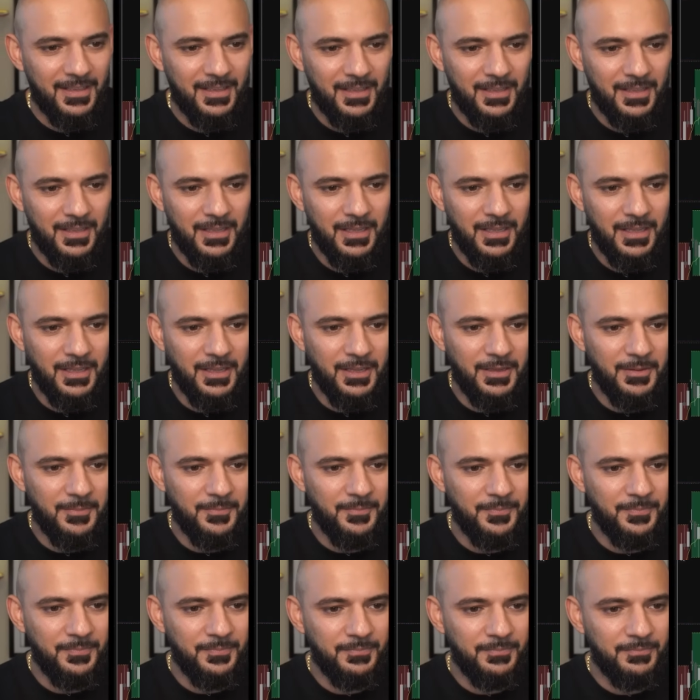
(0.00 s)

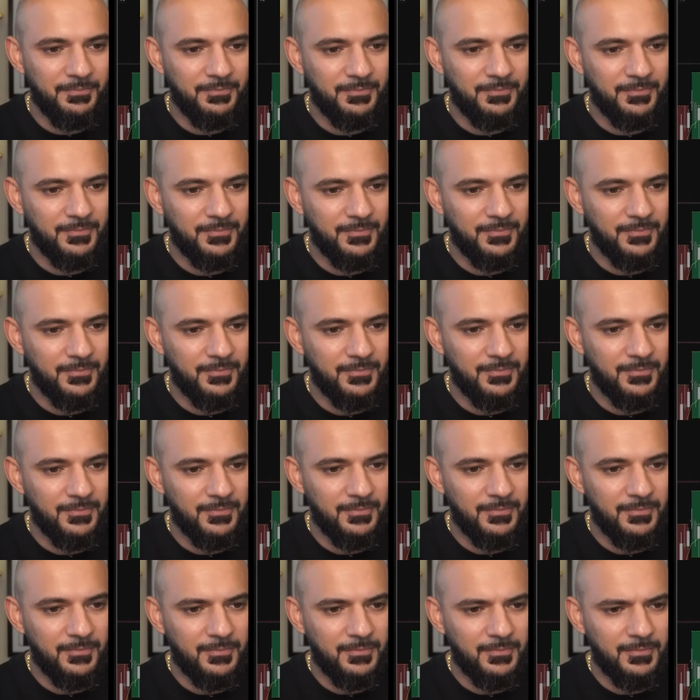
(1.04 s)
know,
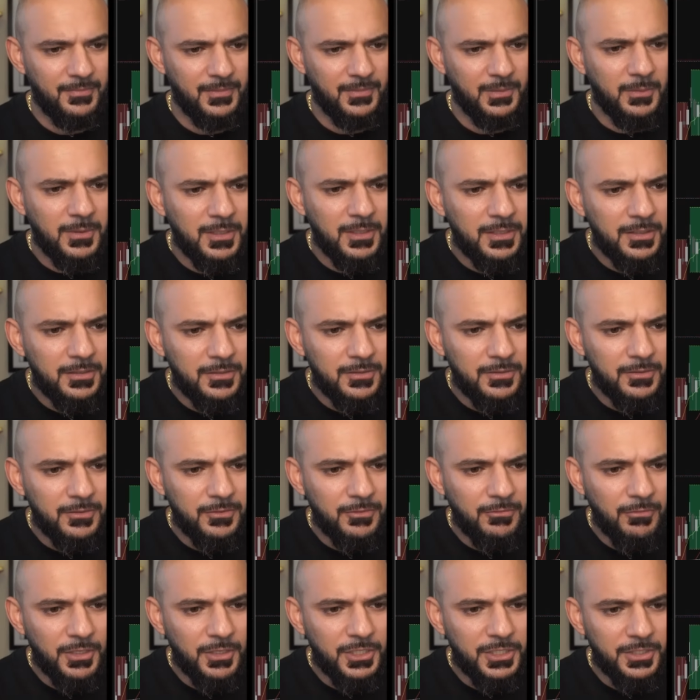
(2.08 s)
what?
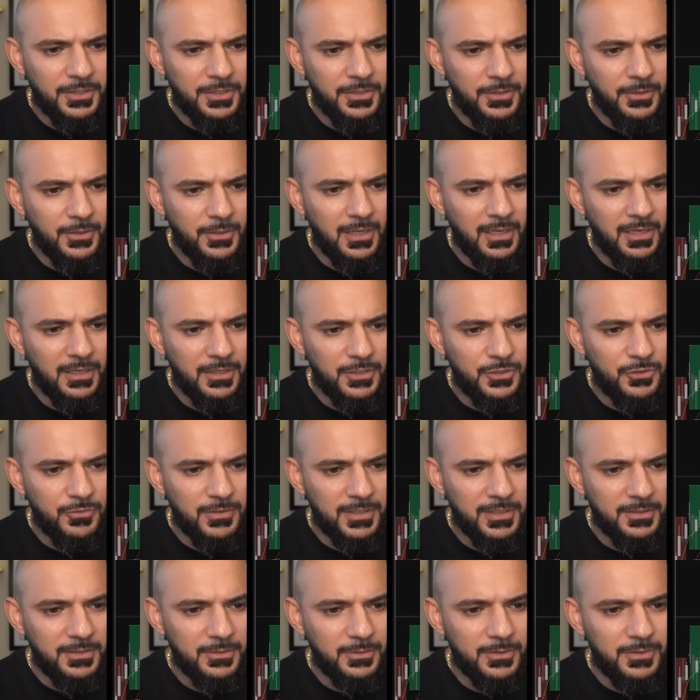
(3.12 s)
Russia nuclear
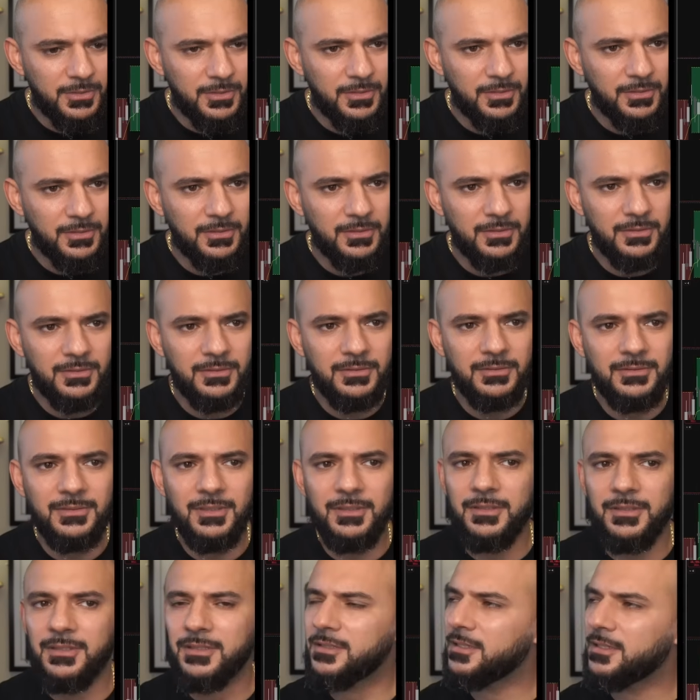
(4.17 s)
drills.
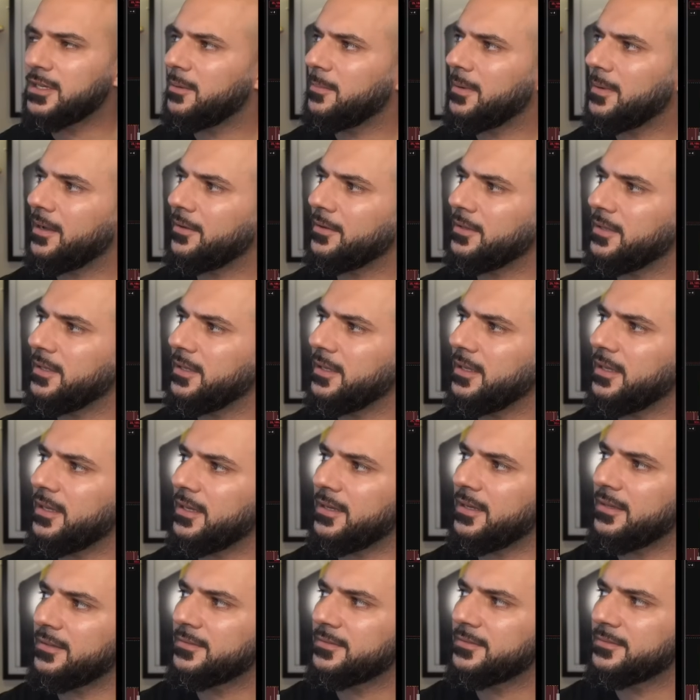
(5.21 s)
Nothing's come out
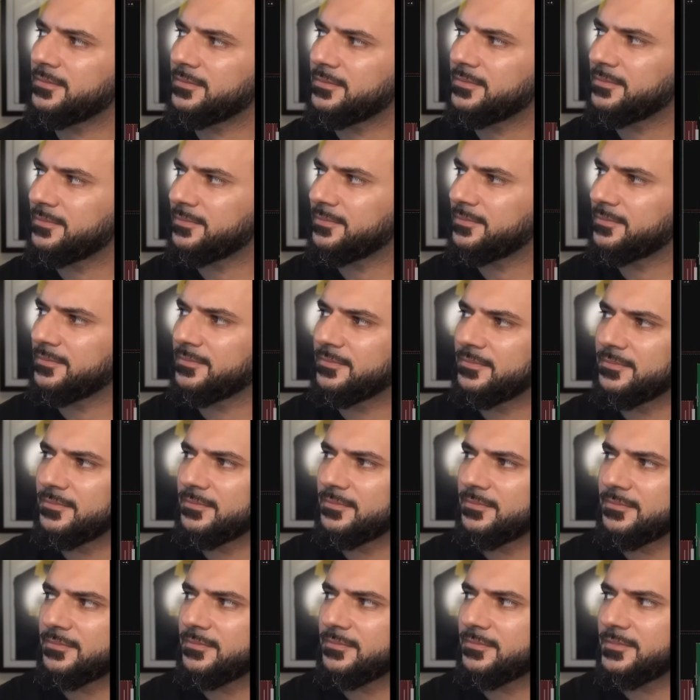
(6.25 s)
yet.
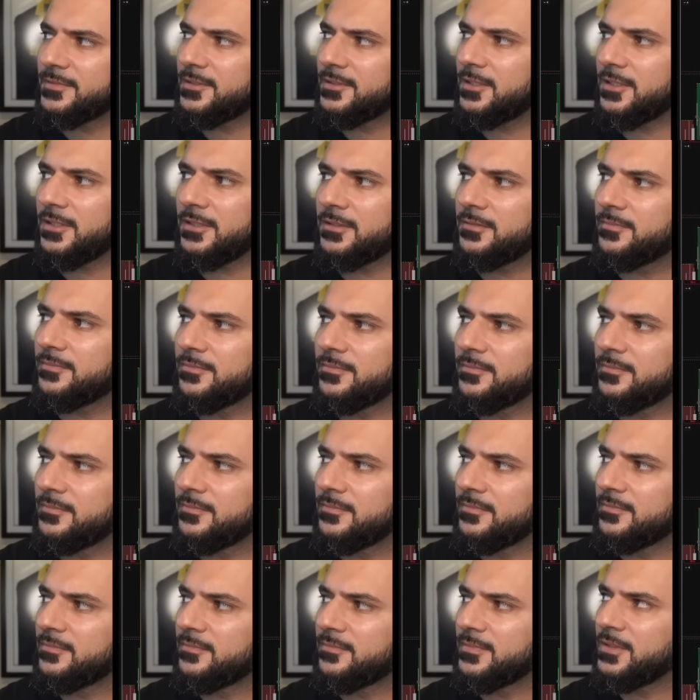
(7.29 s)
No
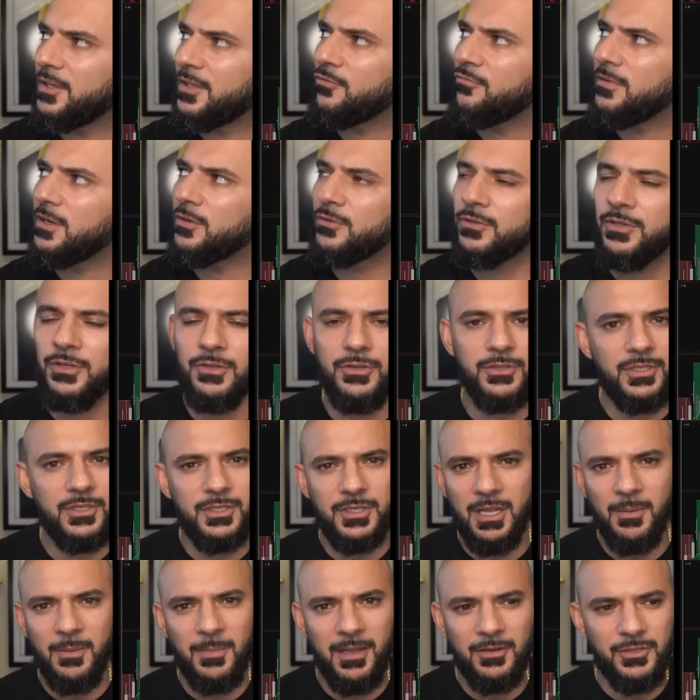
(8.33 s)
real news has
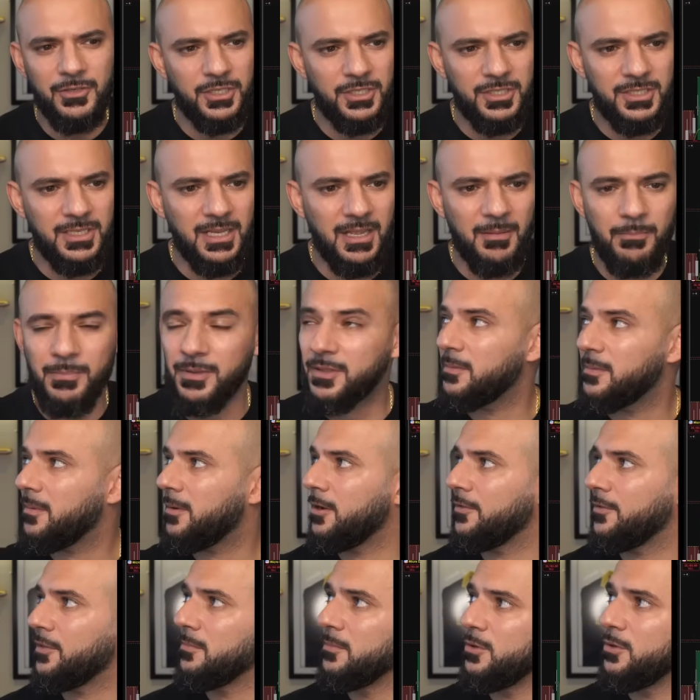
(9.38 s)
come out just yet. But the
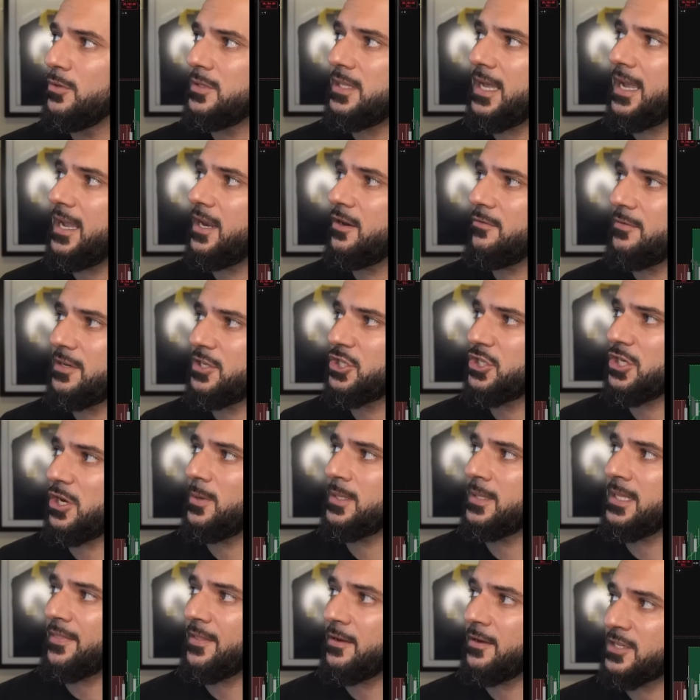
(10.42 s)
MOO data is showing
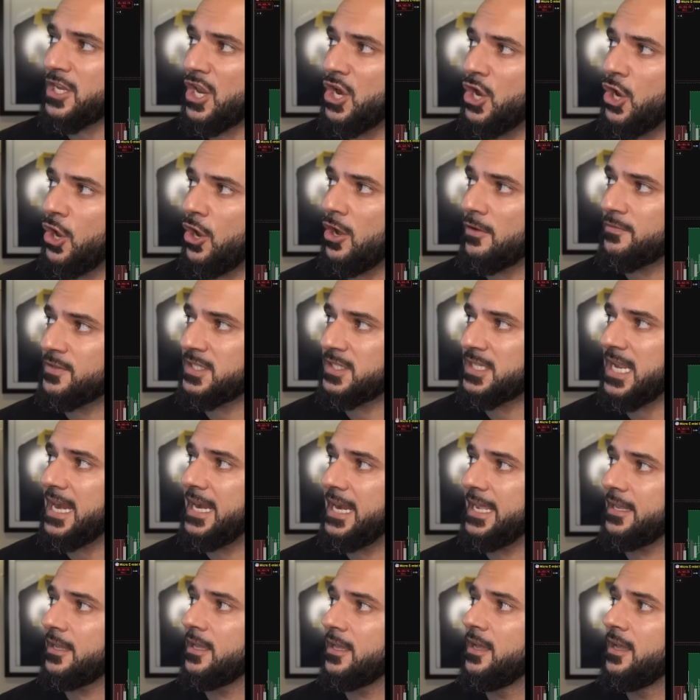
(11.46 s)
that there's a lot of
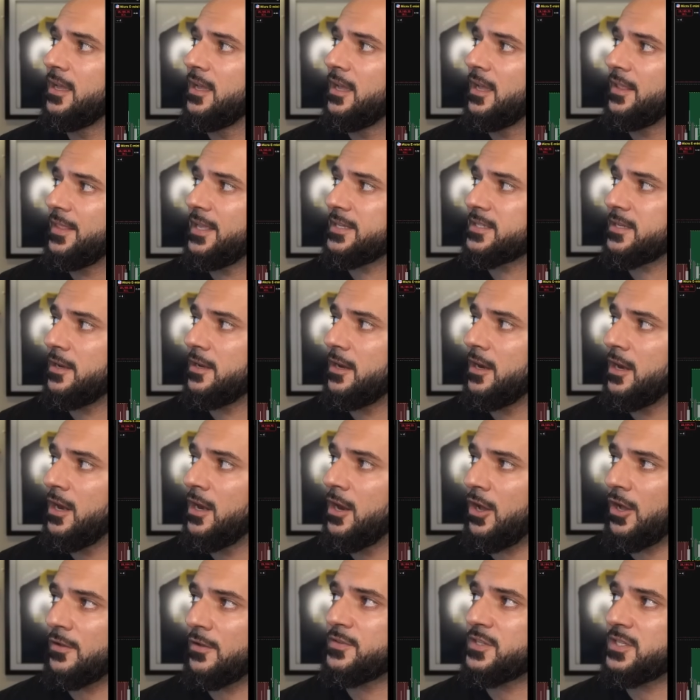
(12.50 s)
selling. There's a
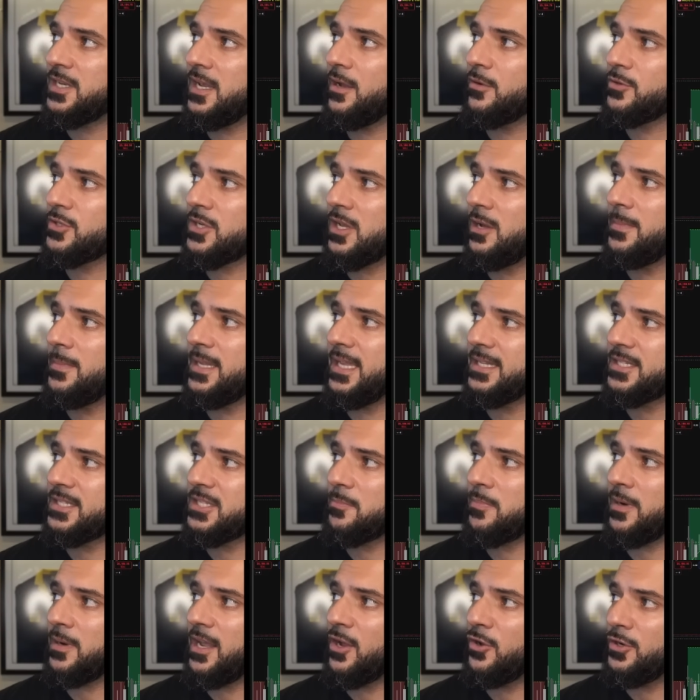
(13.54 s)
lot of sales coming into
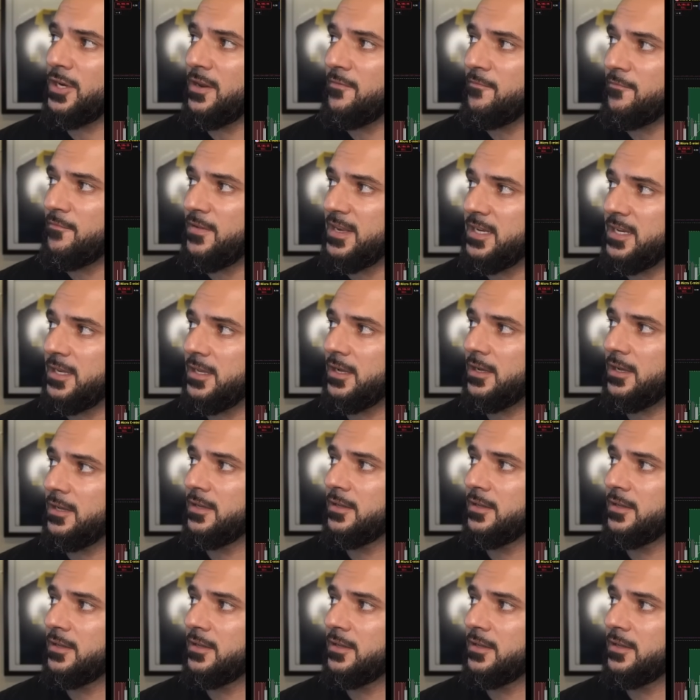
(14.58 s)
play on Nvidia,